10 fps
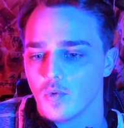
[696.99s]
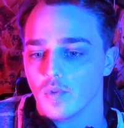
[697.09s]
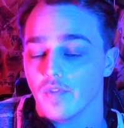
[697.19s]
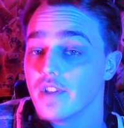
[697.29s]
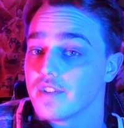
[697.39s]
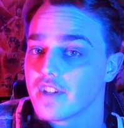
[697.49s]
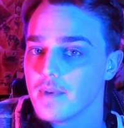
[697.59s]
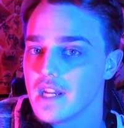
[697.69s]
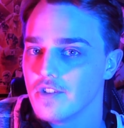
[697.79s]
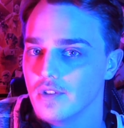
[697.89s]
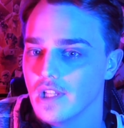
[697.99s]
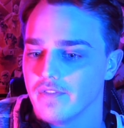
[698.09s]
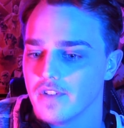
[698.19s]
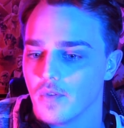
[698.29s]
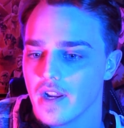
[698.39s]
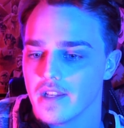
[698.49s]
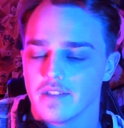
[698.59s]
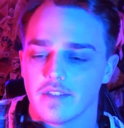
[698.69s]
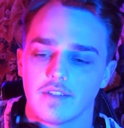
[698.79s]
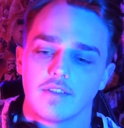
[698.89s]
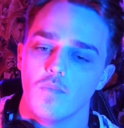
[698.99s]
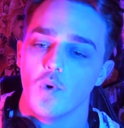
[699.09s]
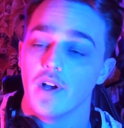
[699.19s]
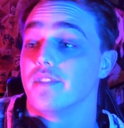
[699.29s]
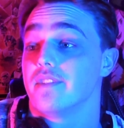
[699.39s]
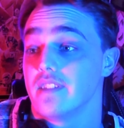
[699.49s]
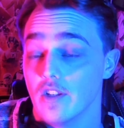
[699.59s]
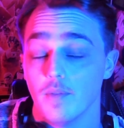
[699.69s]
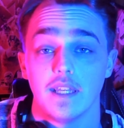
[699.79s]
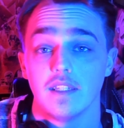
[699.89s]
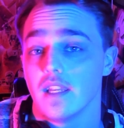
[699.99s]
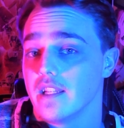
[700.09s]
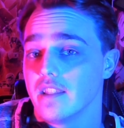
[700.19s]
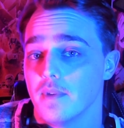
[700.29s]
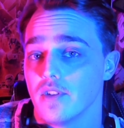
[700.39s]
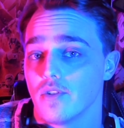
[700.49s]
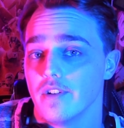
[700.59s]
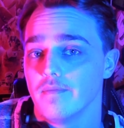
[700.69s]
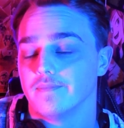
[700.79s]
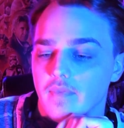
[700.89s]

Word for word: reveals coming at you left and right while still maintaining the mystery.